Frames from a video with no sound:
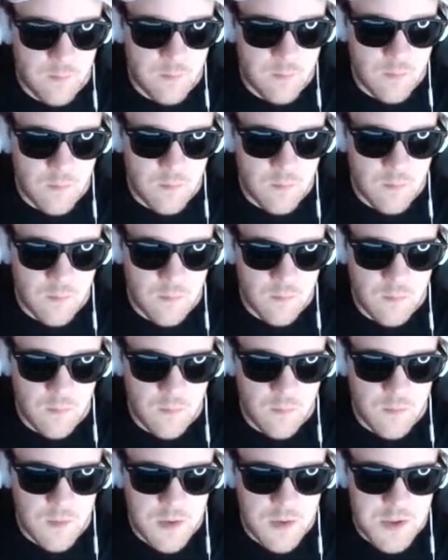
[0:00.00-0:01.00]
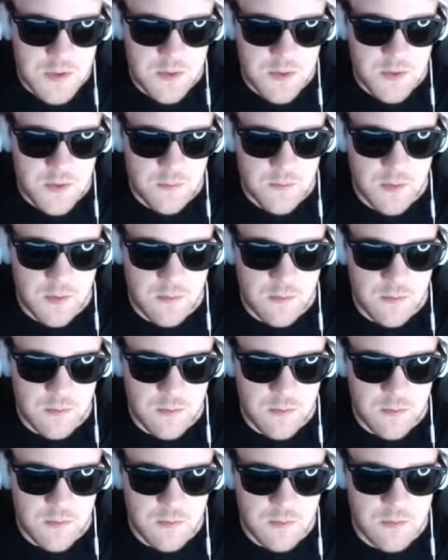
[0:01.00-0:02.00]
hand, my Intel
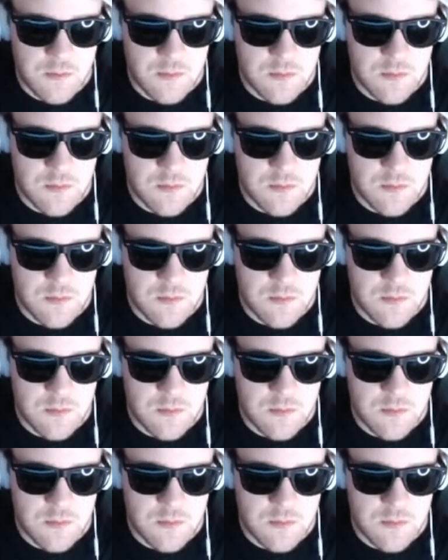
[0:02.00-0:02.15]
computer,